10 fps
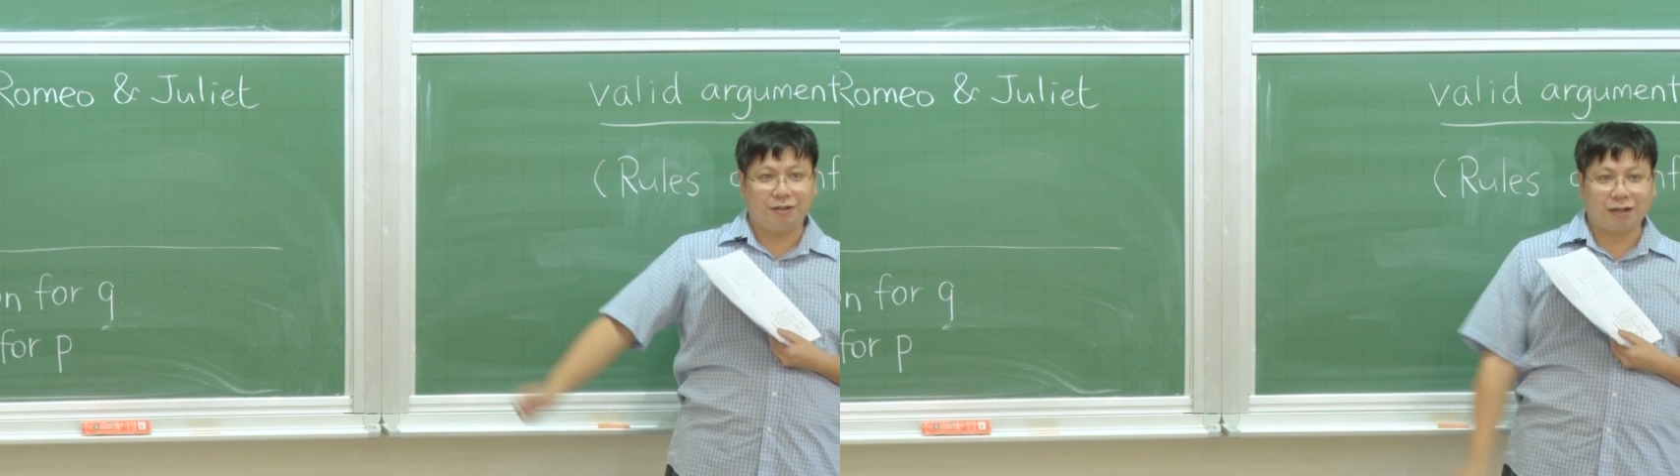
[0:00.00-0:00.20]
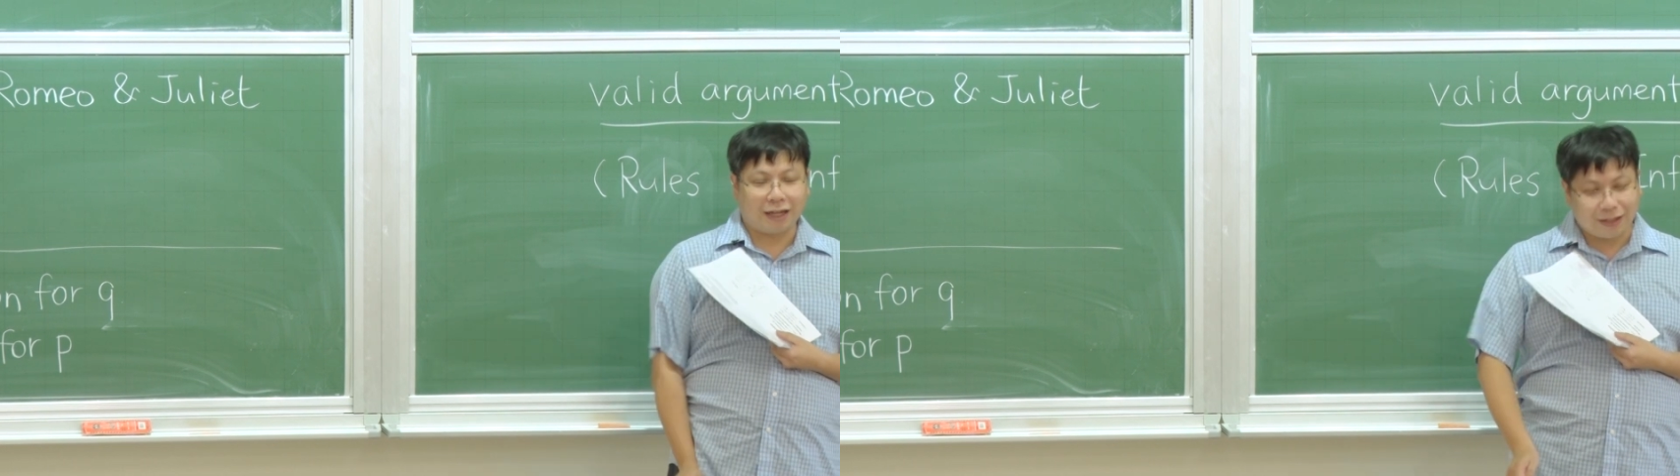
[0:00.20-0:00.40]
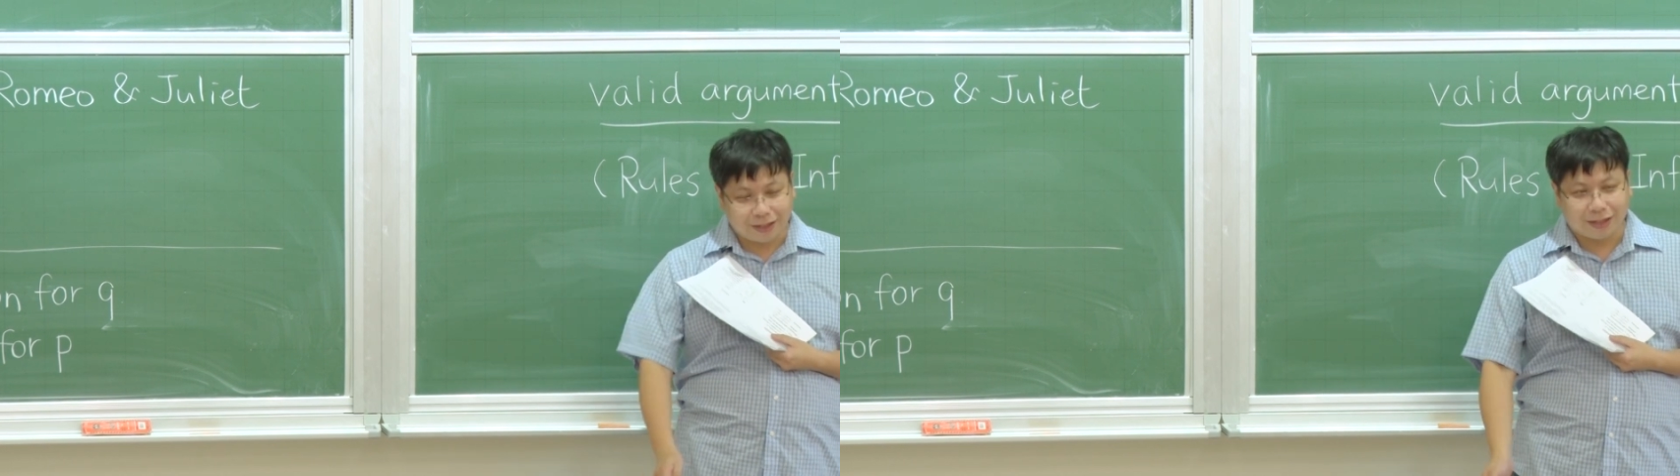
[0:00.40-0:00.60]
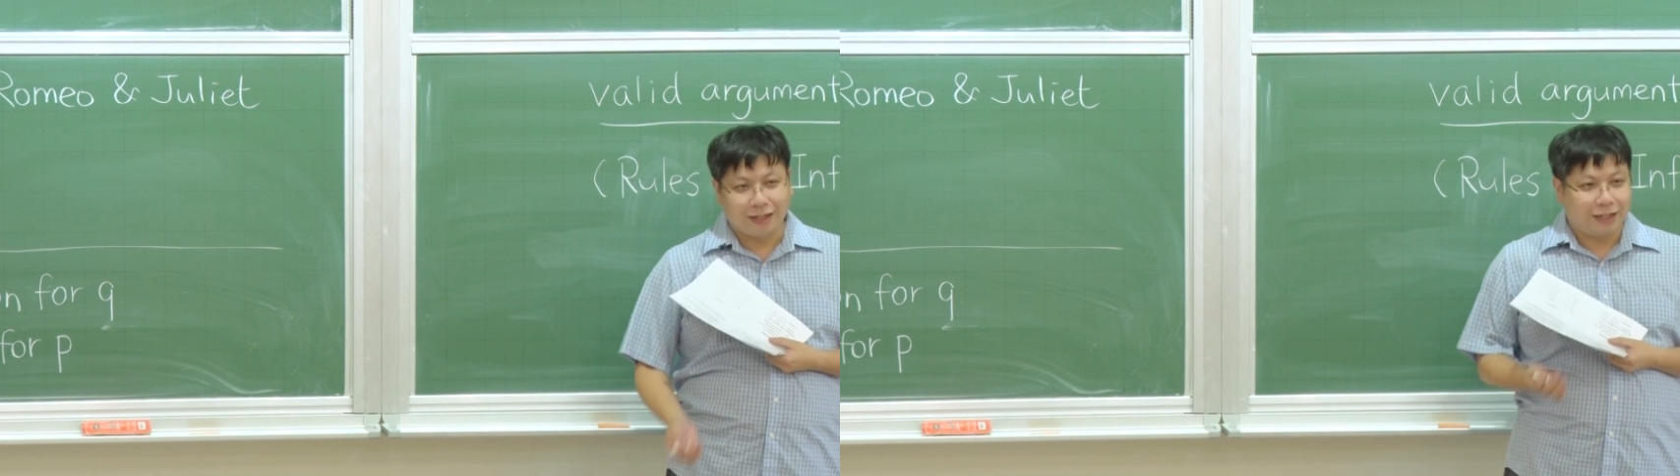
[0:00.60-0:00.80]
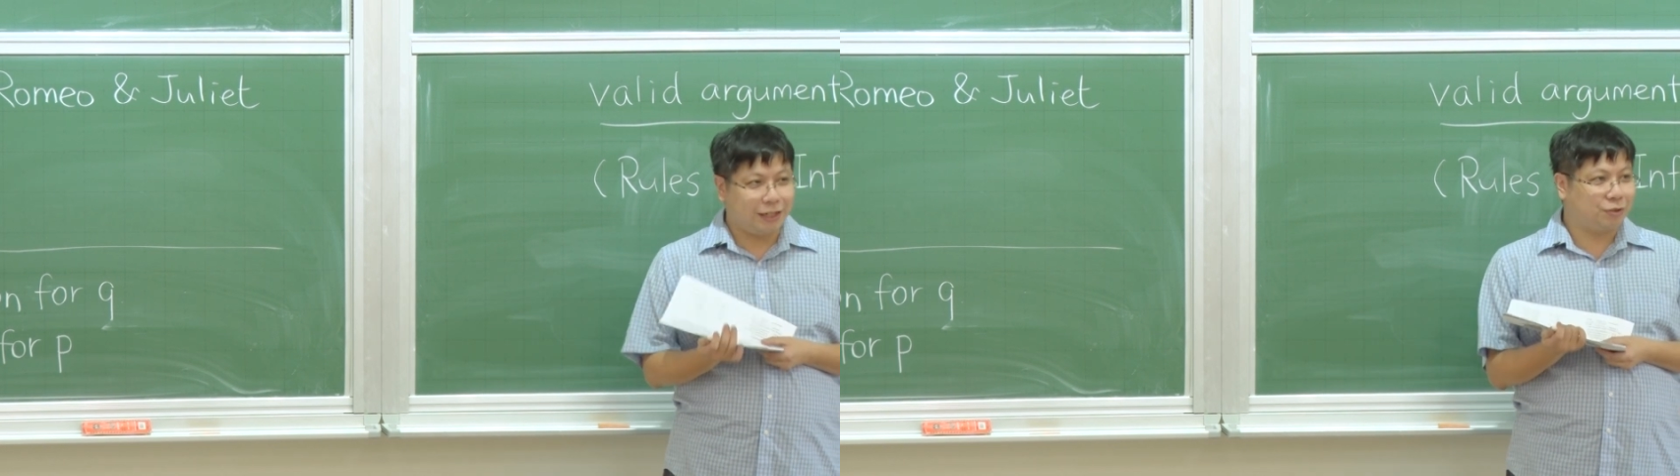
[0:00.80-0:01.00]
Okay,
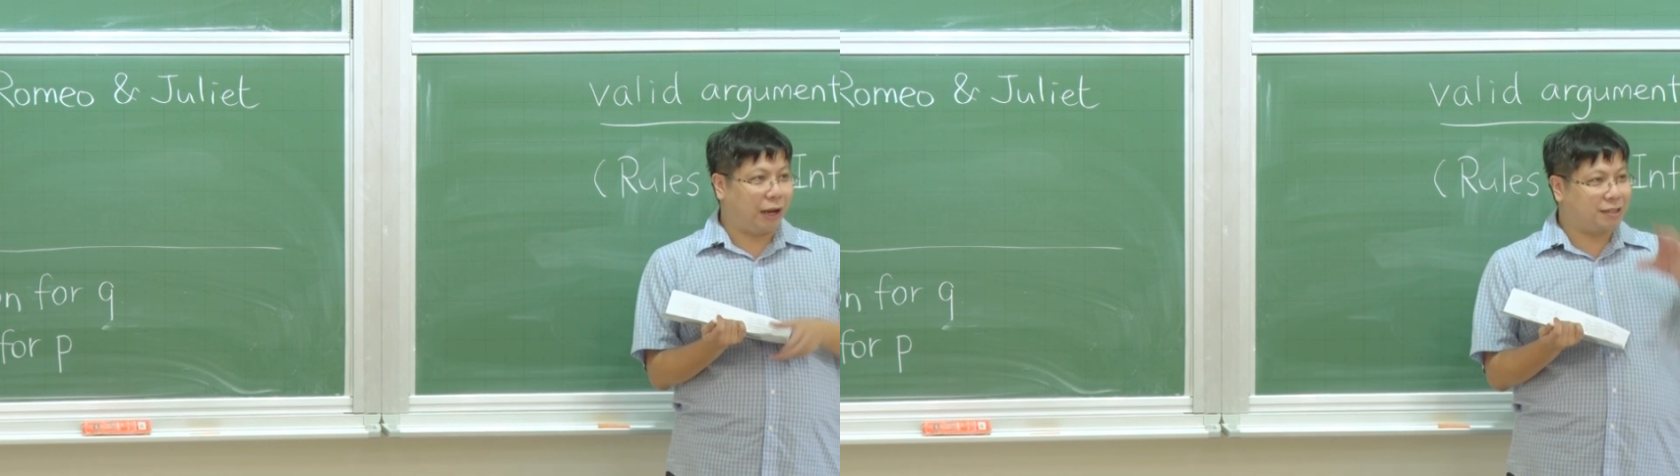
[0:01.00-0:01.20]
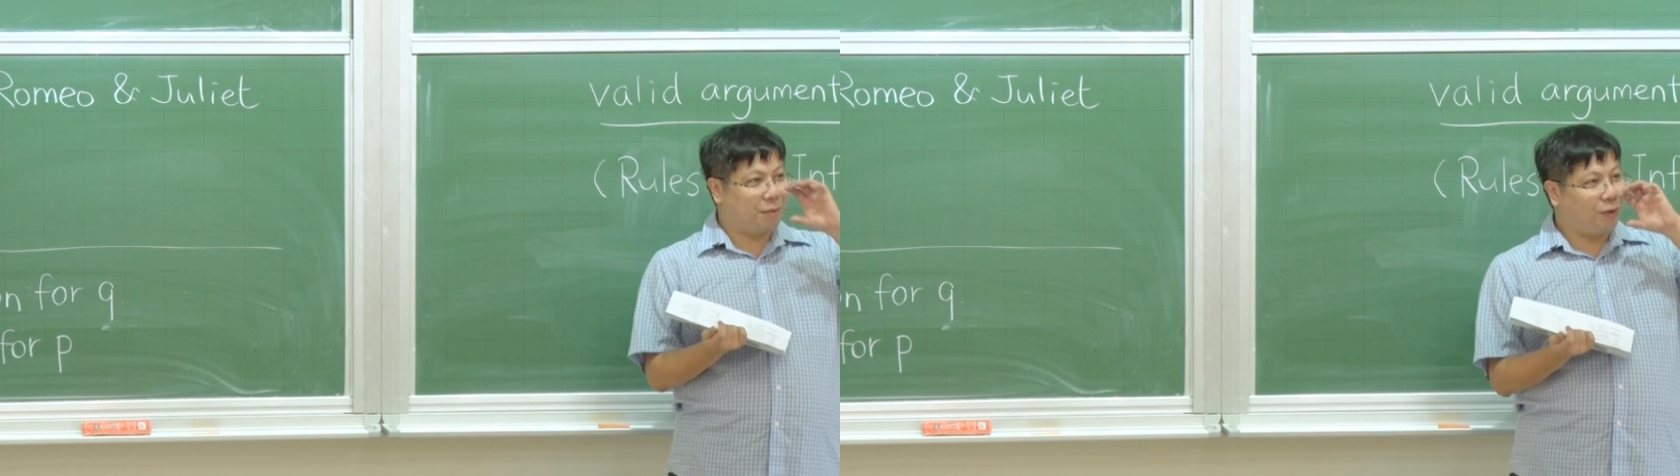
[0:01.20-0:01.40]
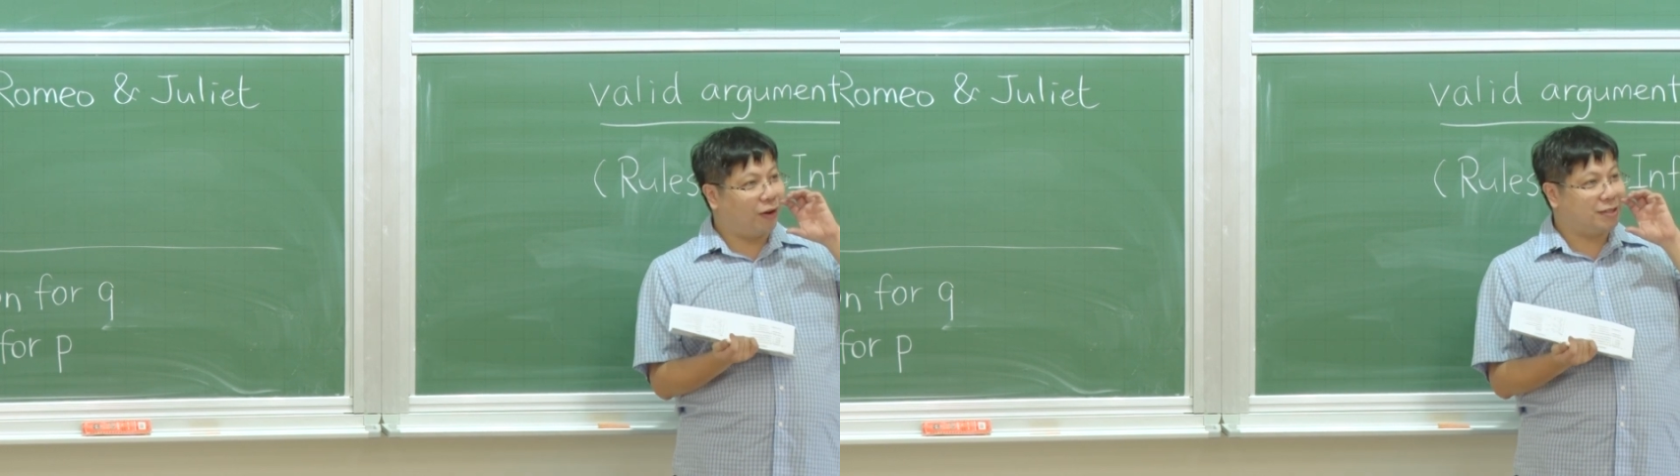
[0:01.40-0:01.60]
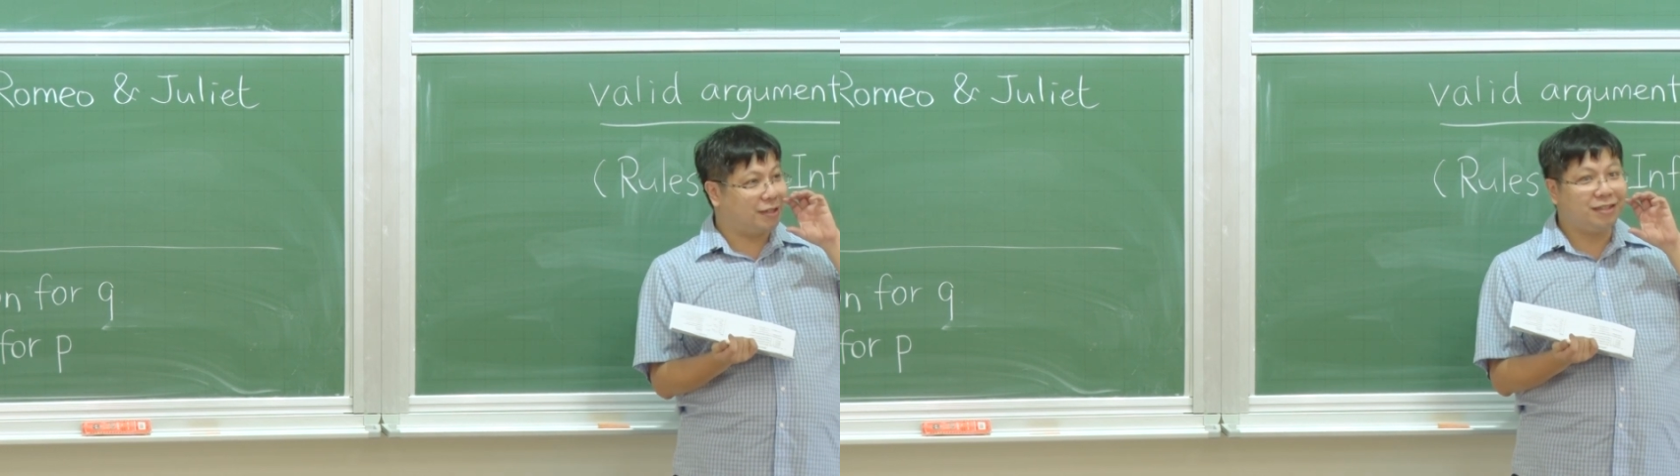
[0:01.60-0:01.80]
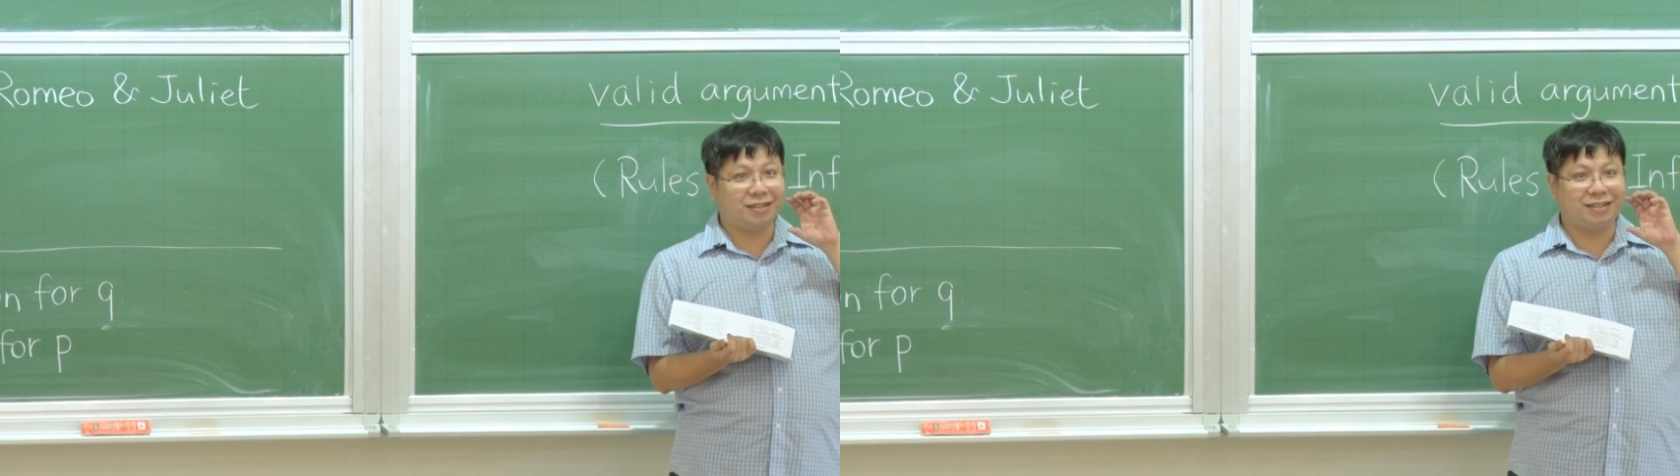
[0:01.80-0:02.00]
he drank some
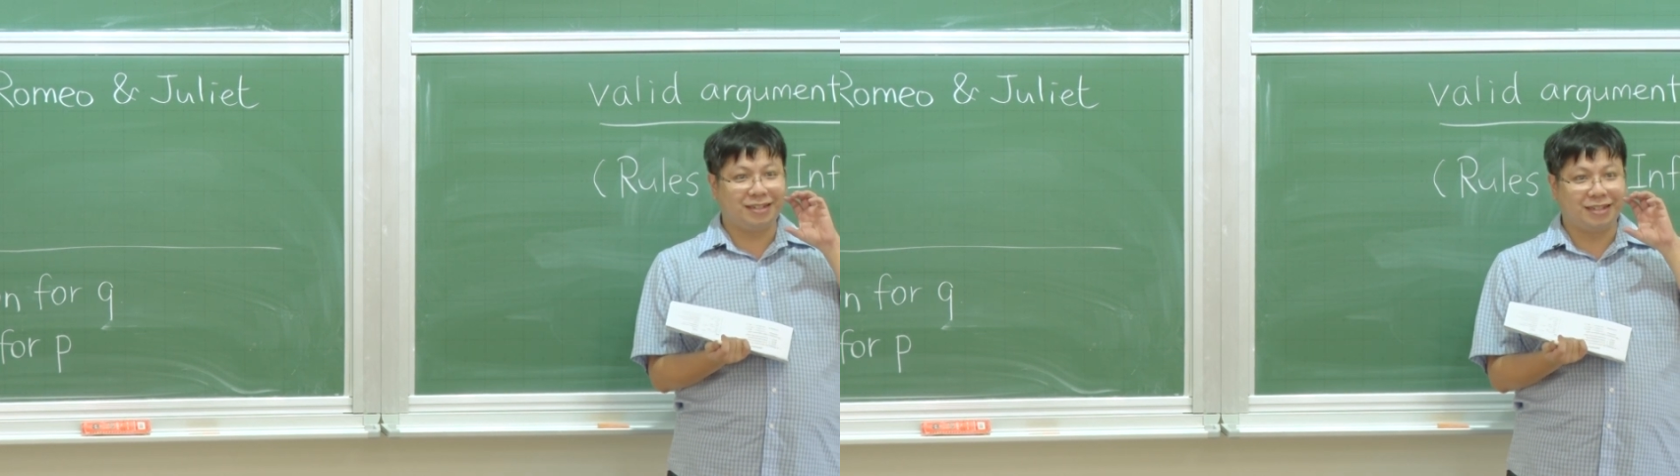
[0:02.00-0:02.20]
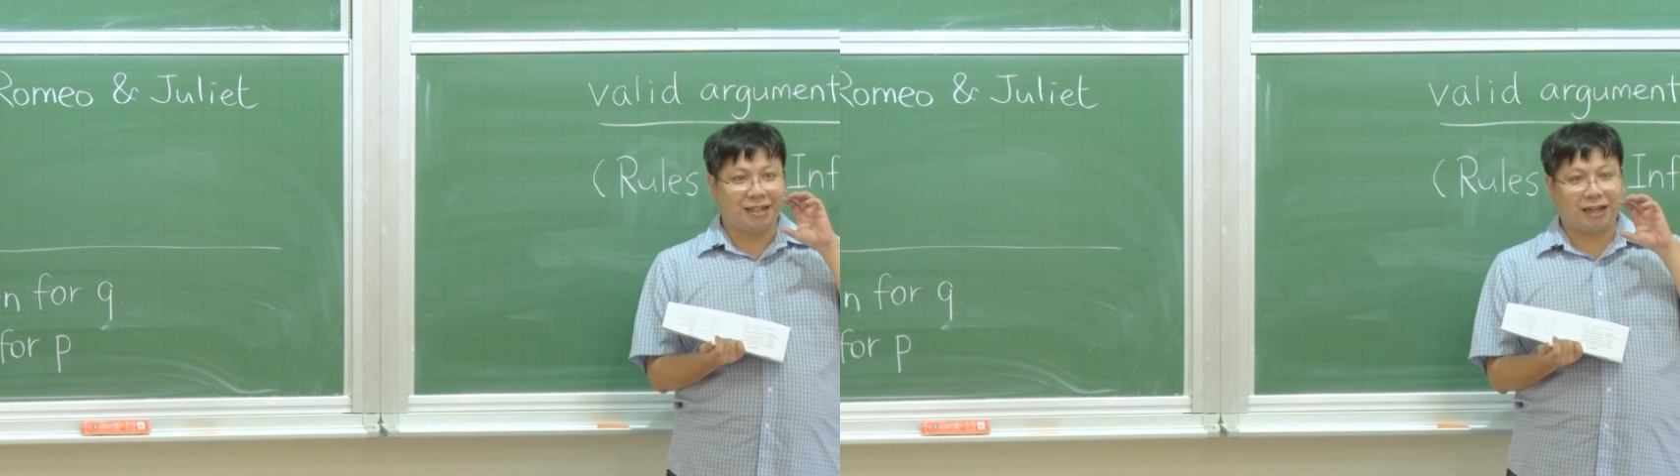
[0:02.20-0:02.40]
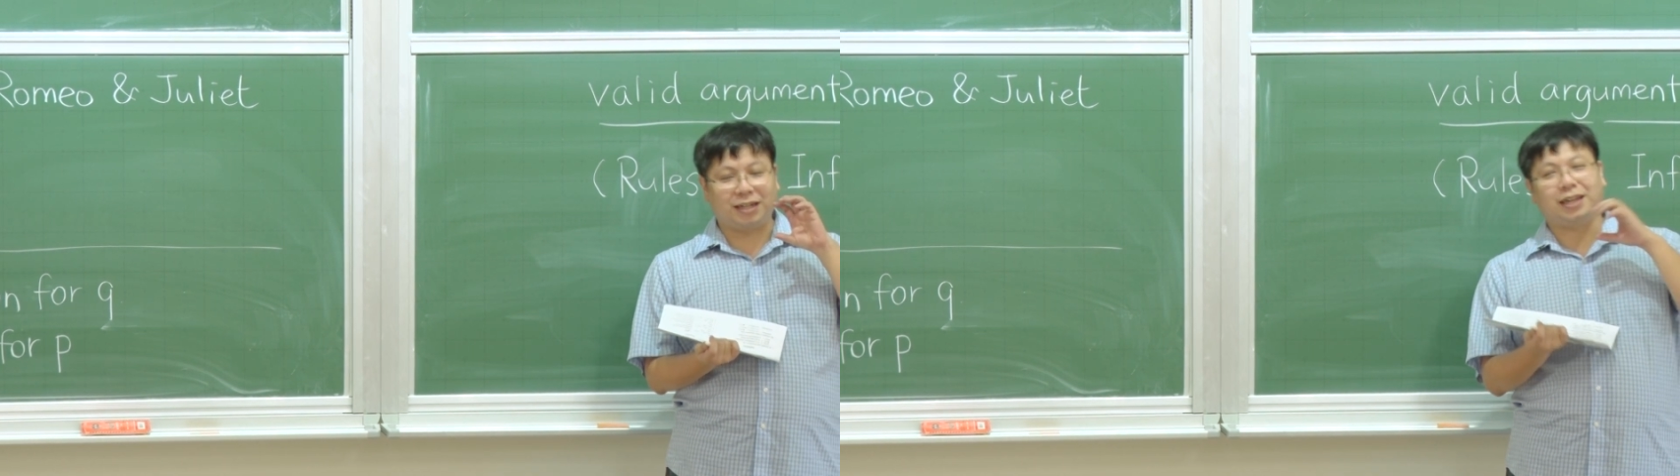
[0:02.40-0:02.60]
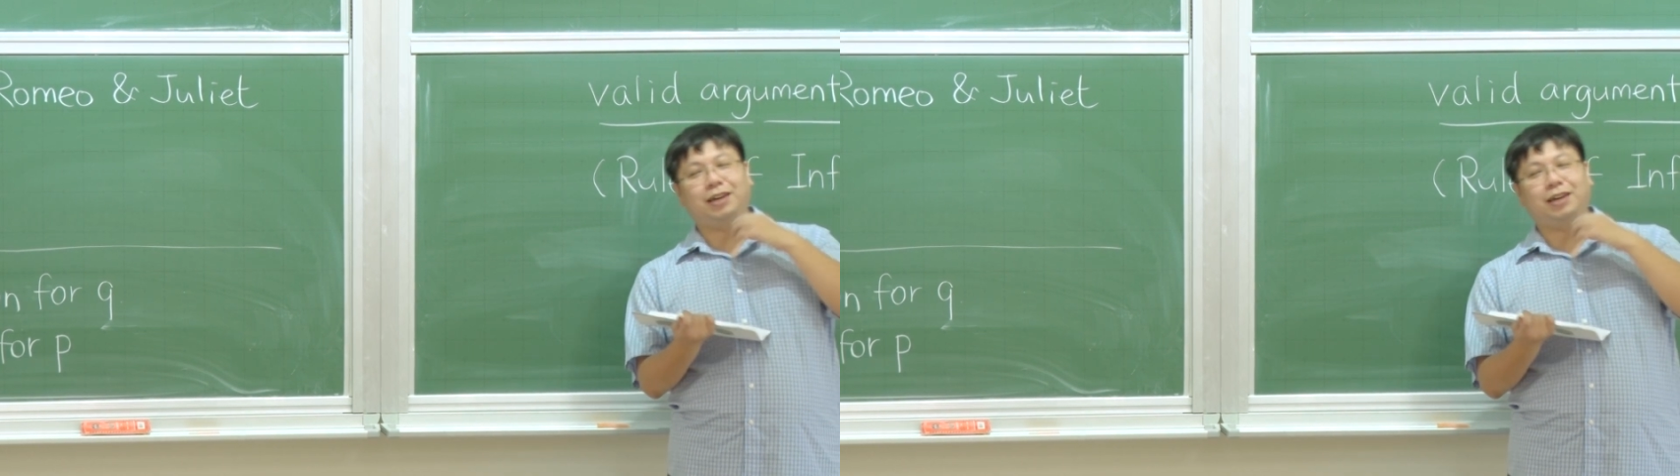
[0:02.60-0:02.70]
poison and then